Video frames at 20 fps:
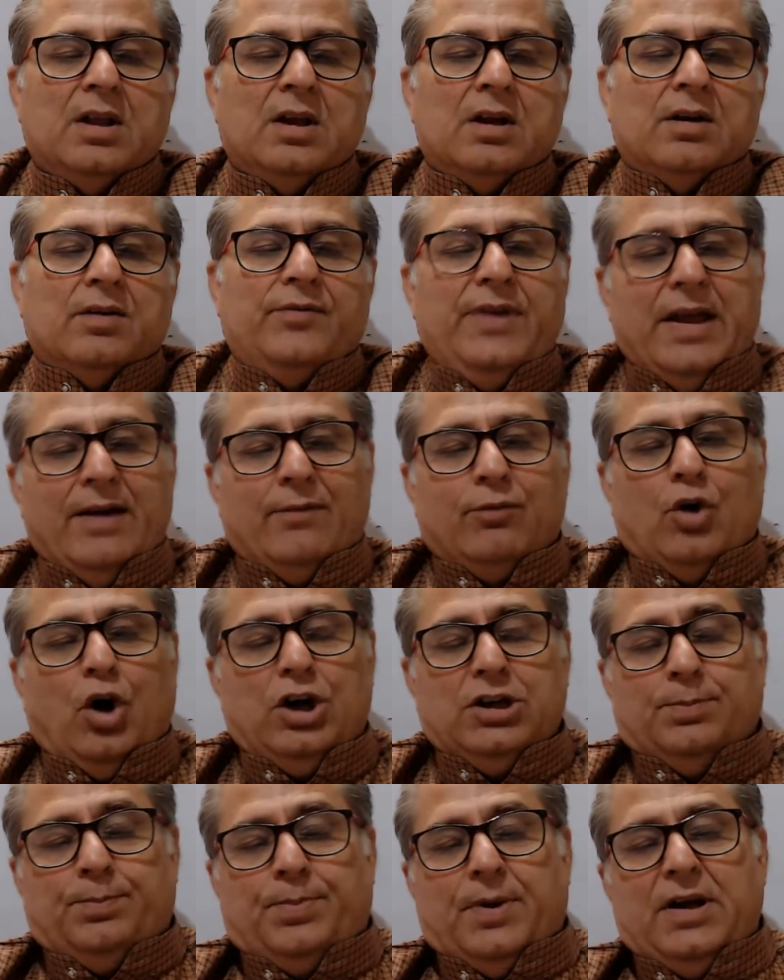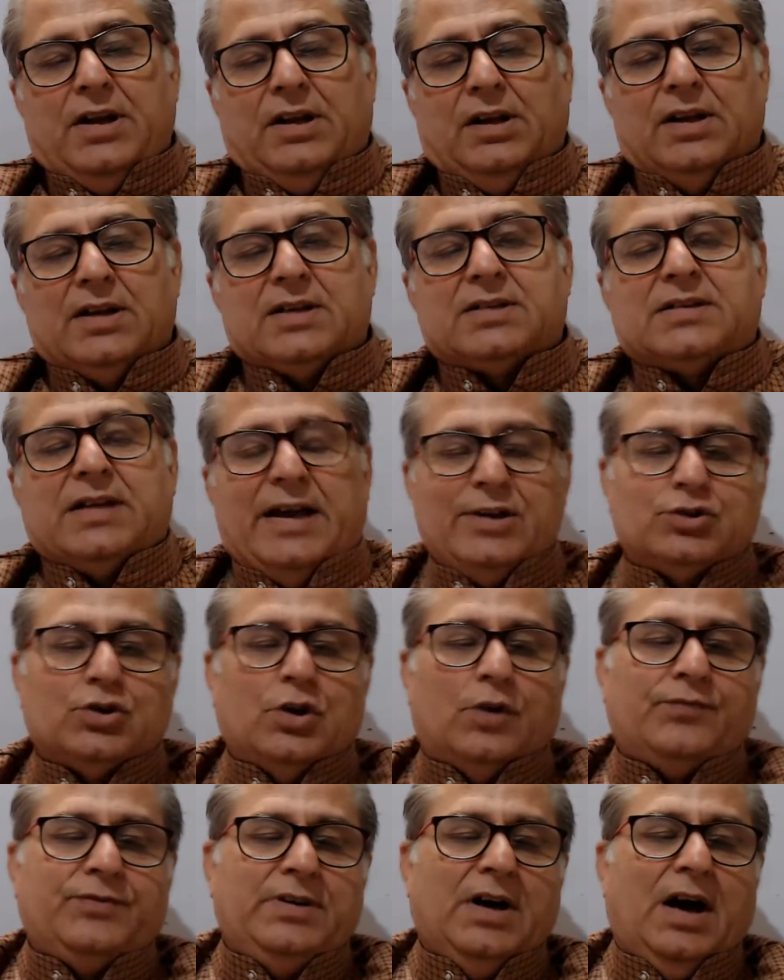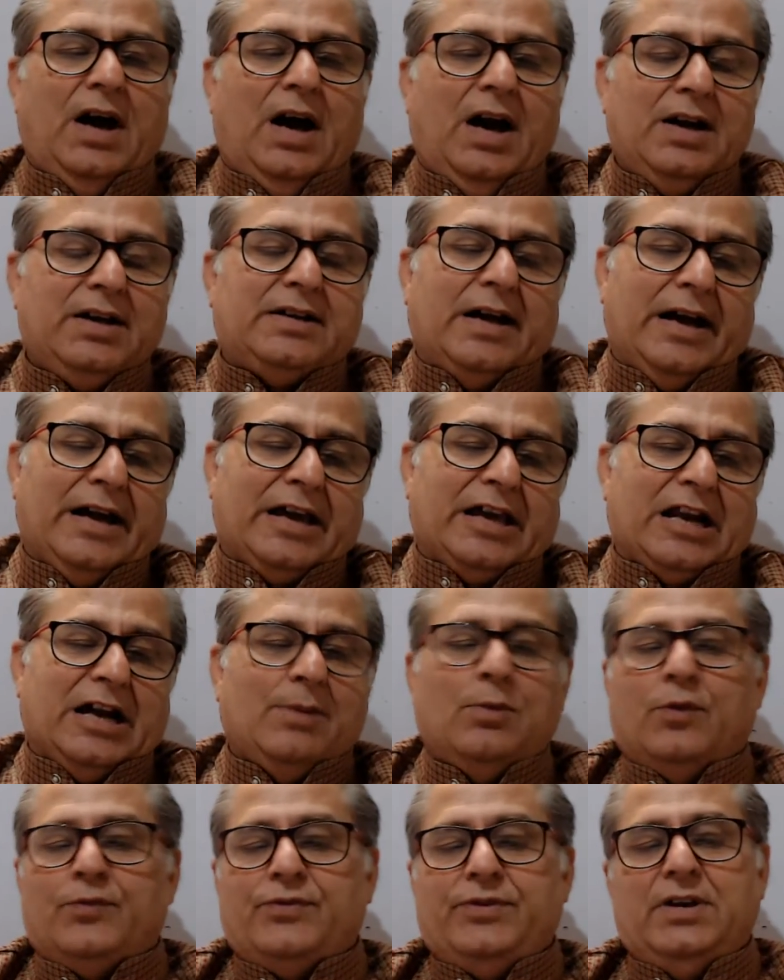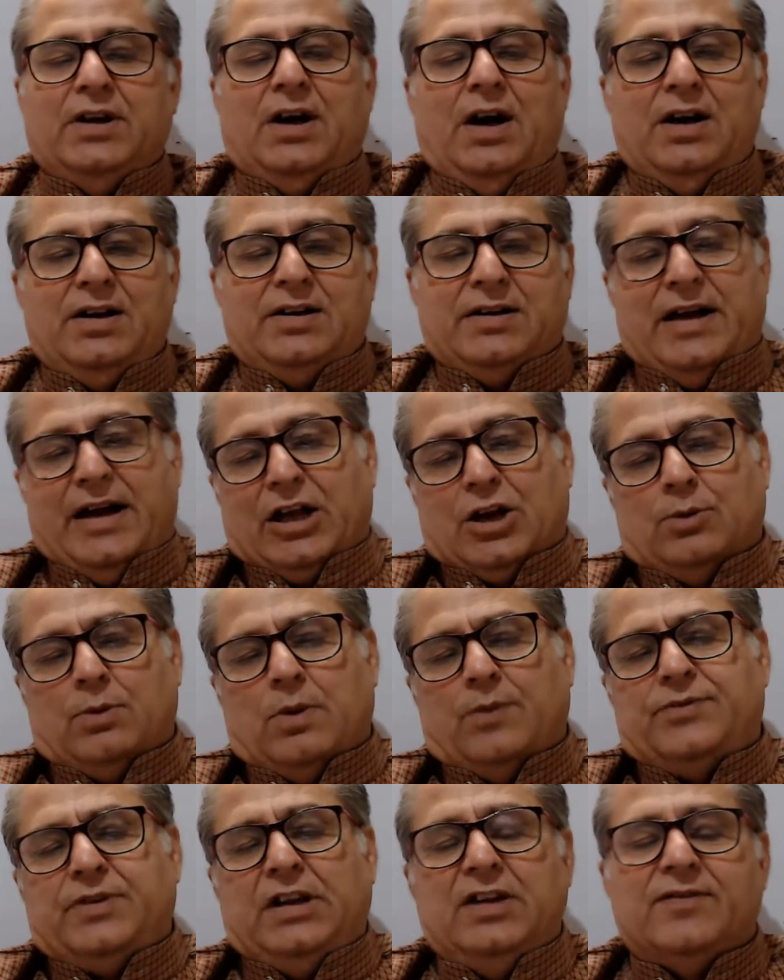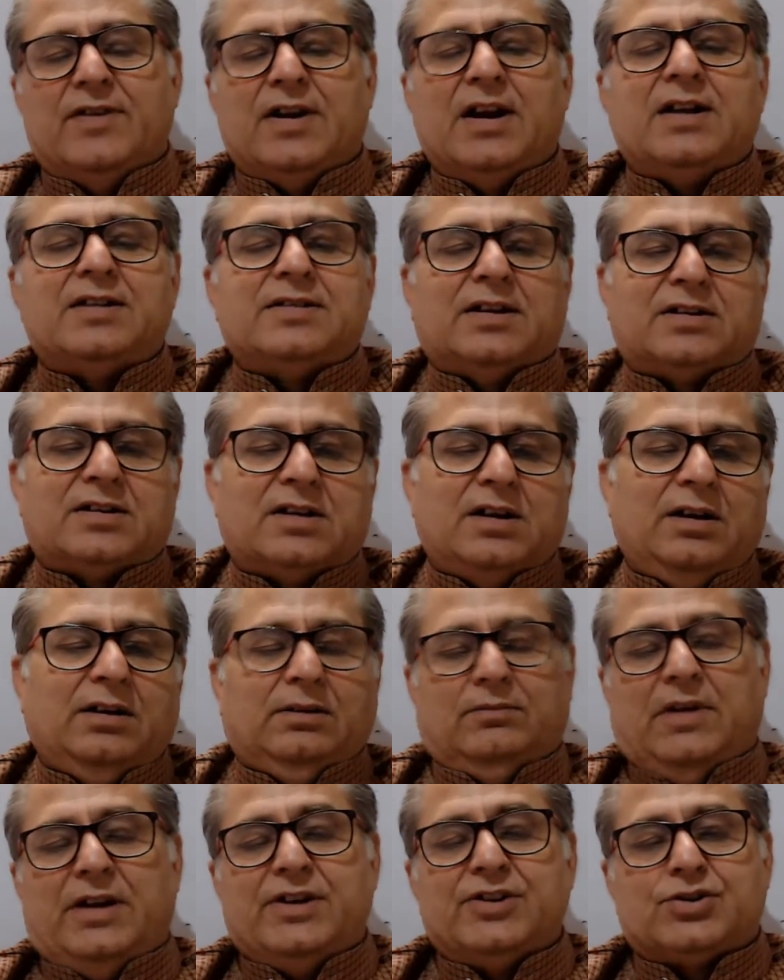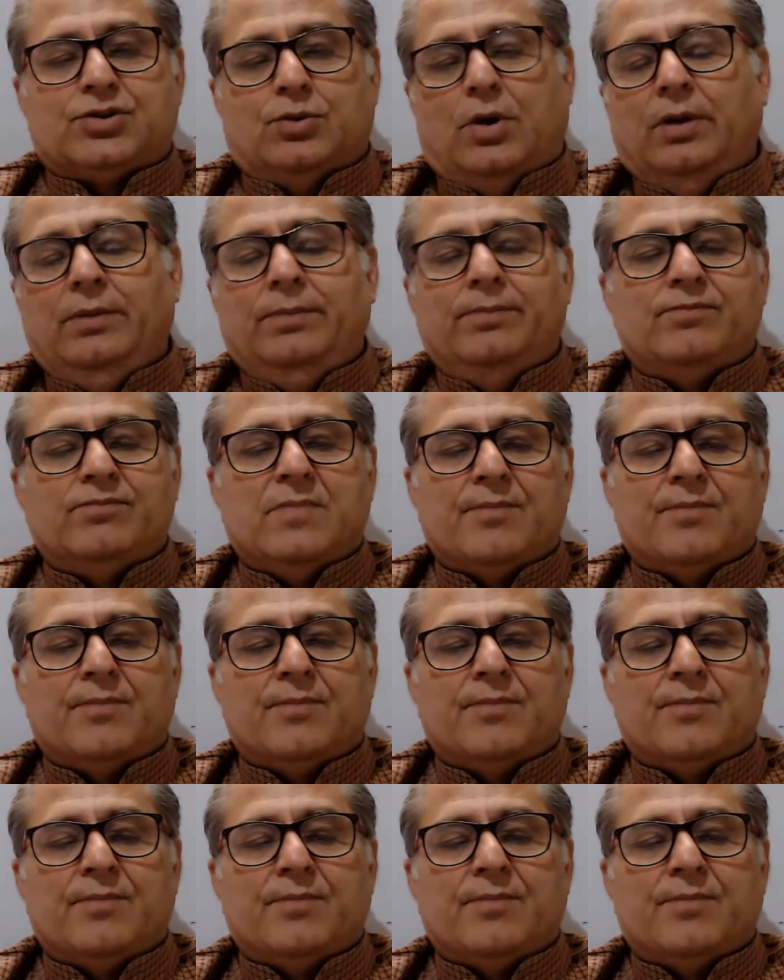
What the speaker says: We have got a particular size of the heart, diagram of the heart, diagram of the liver, etc., and so on.